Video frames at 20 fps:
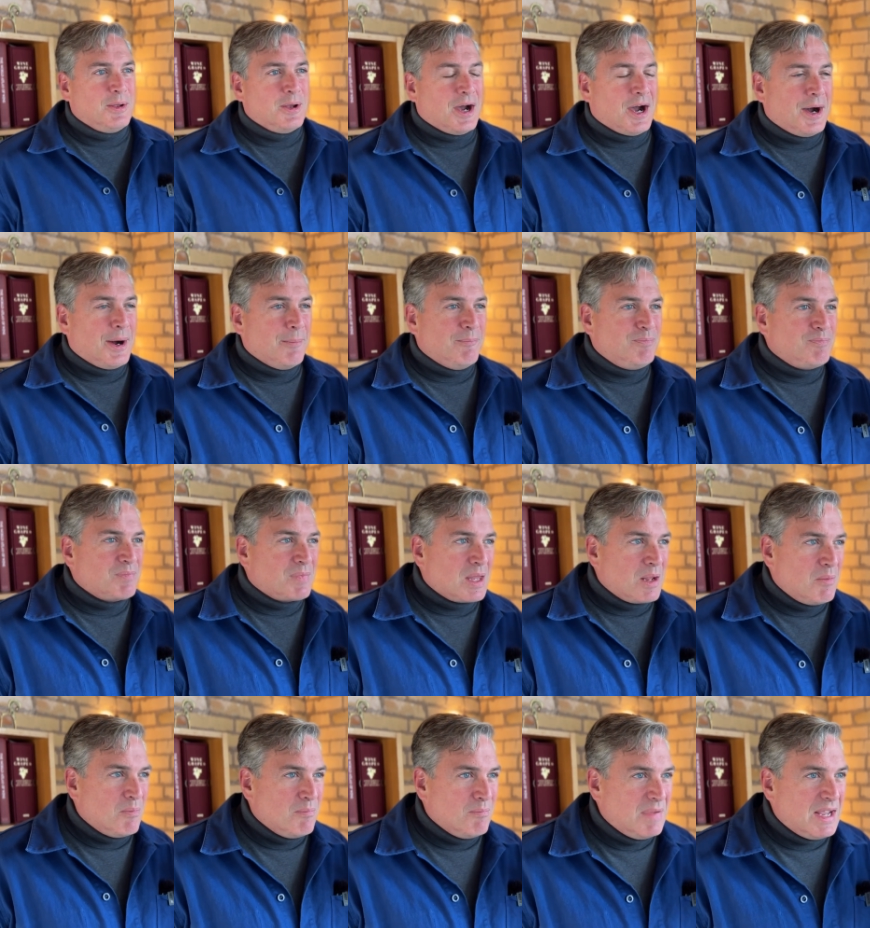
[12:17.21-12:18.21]
Uh,
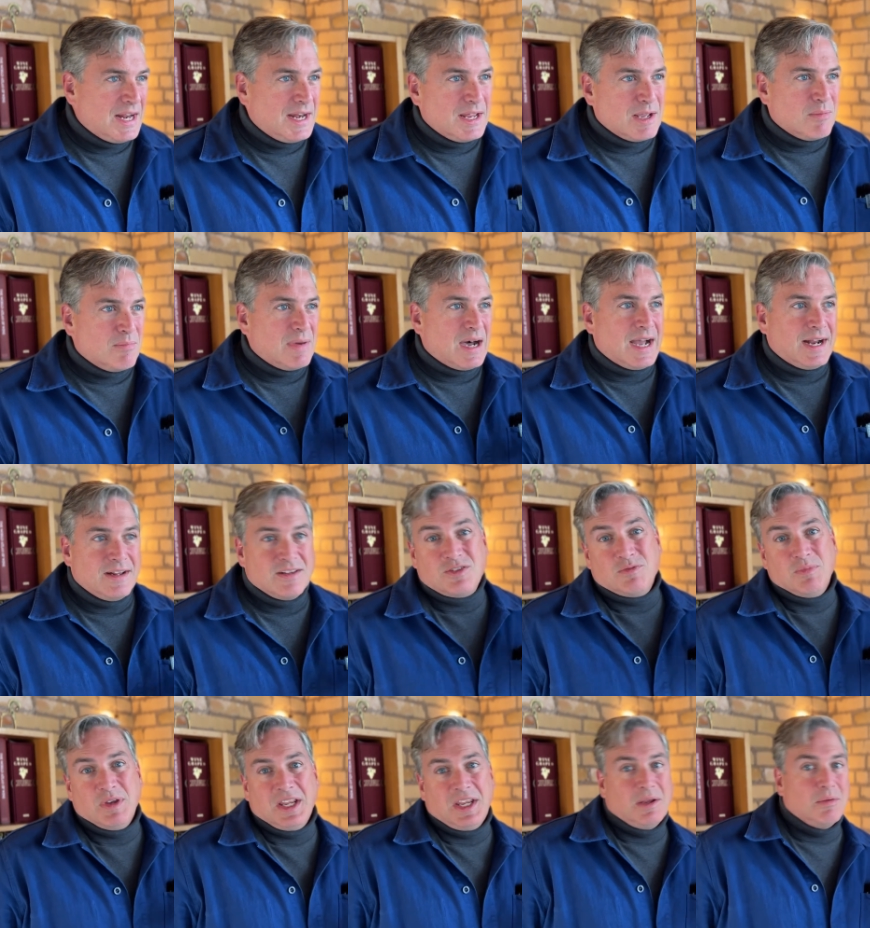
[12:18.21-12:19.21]
Medium minus,
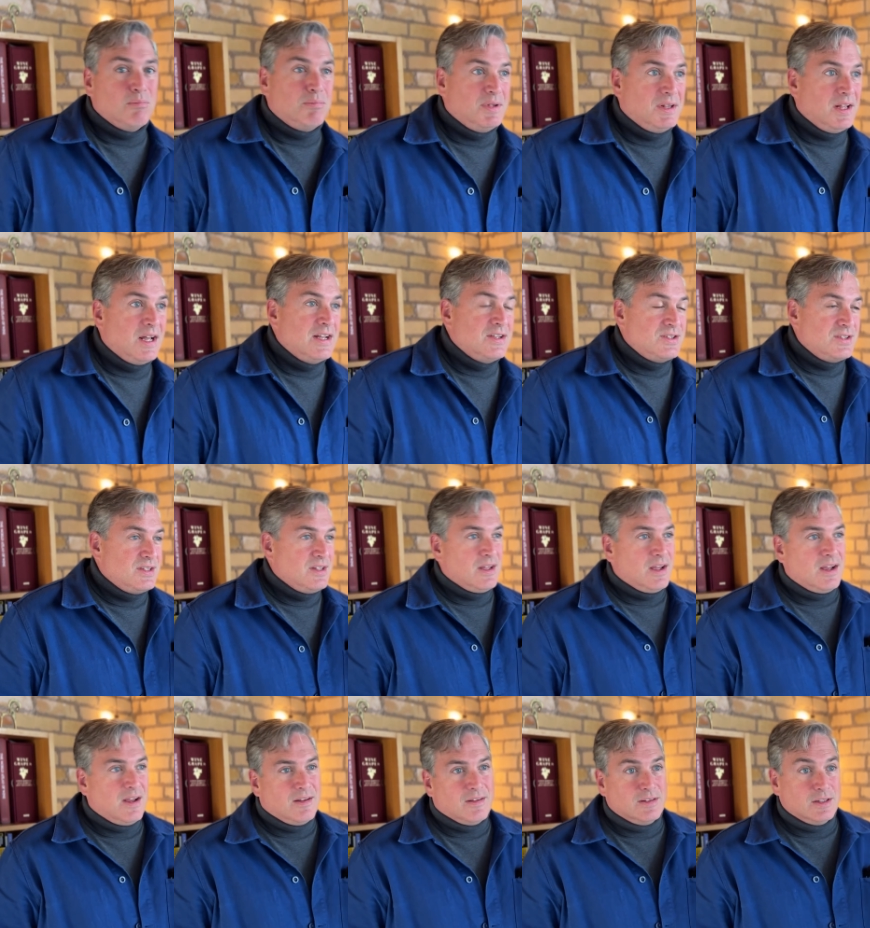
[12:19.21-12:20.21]
medium plus,
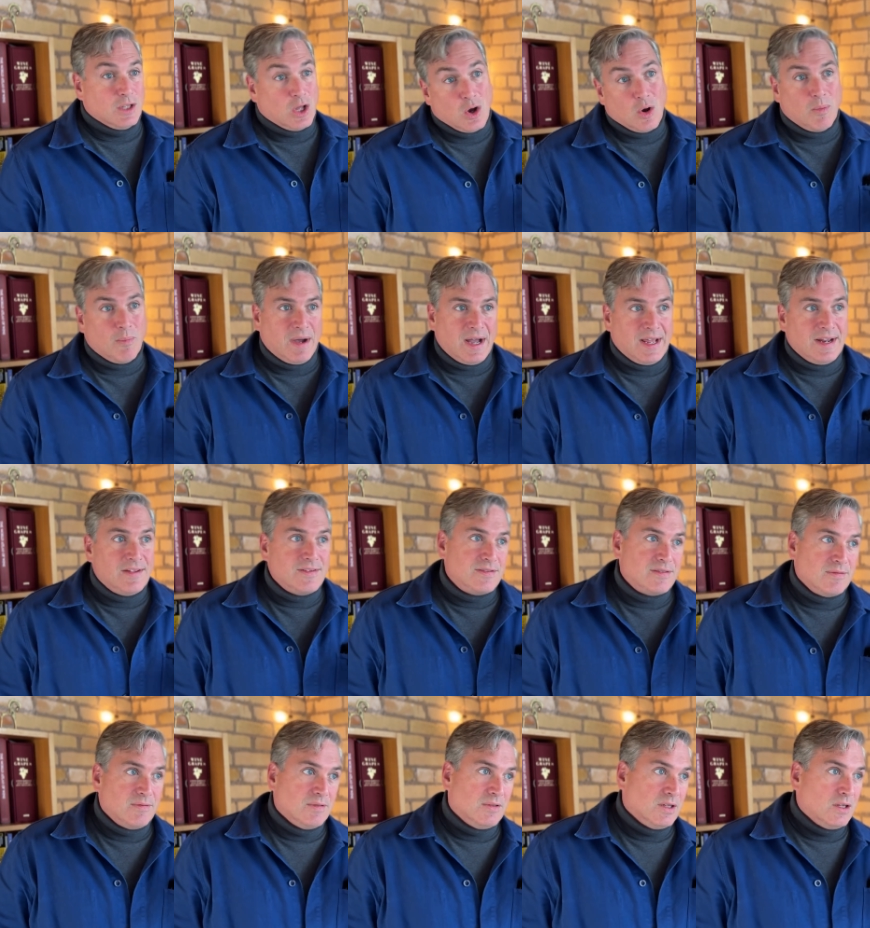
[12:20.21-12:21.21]
low minus,
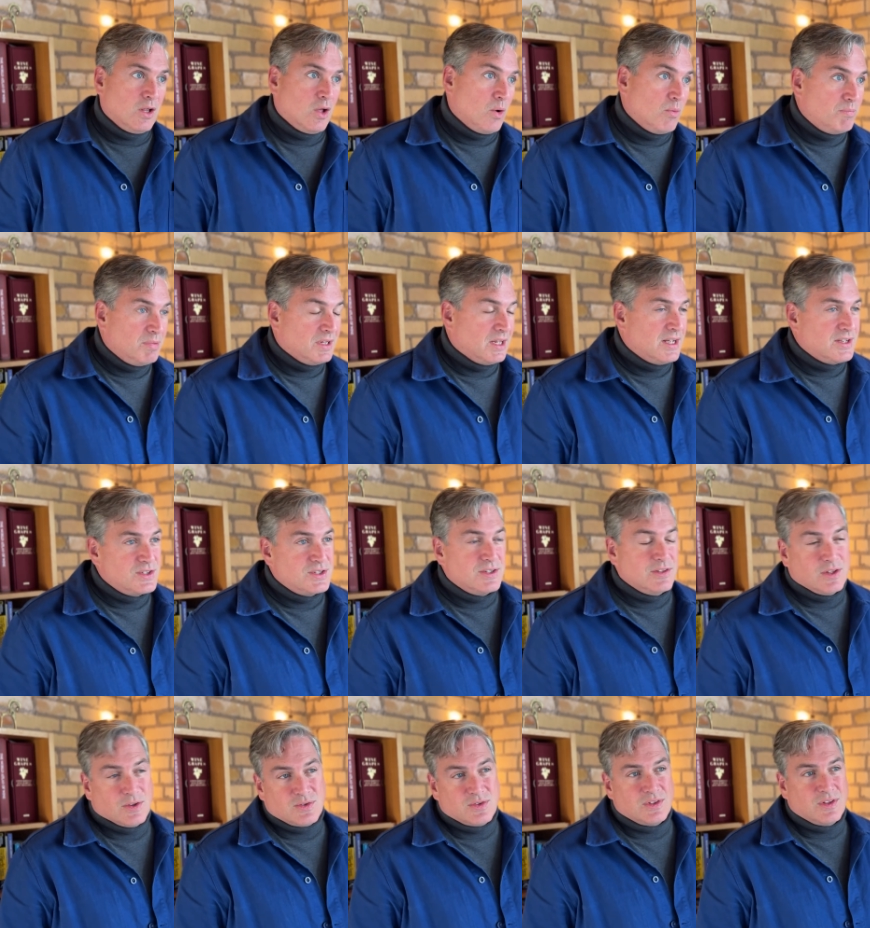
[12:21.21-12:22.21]
low plus.
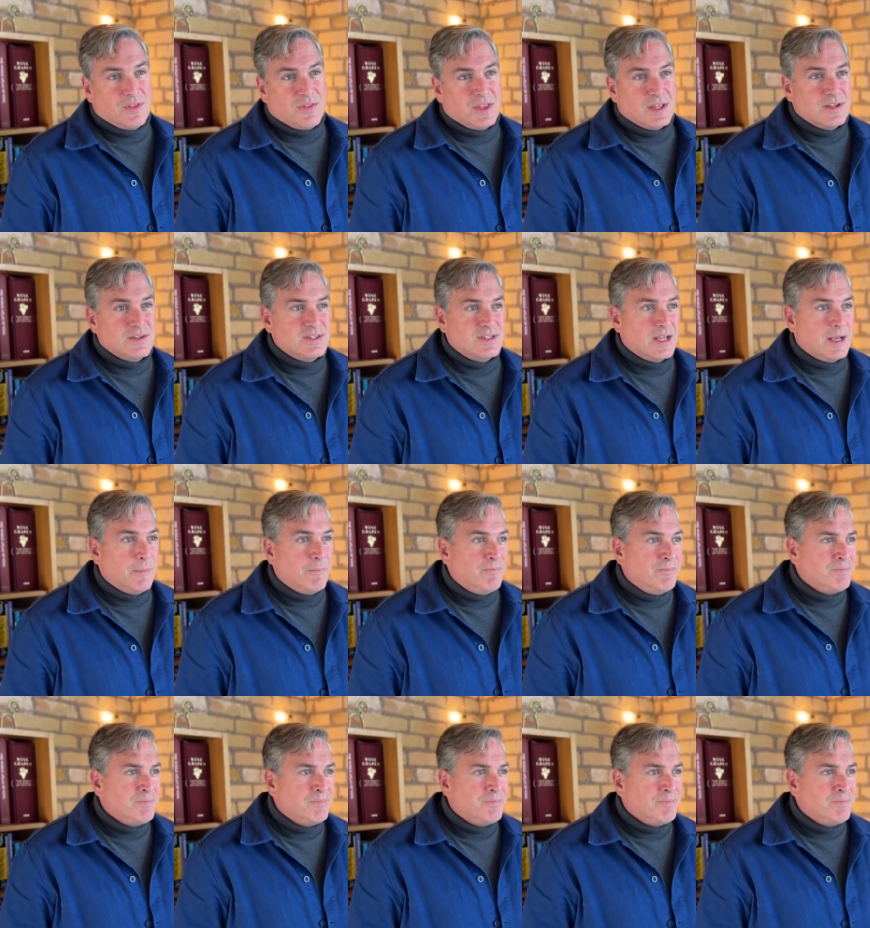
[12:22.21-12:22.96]
Those are the things that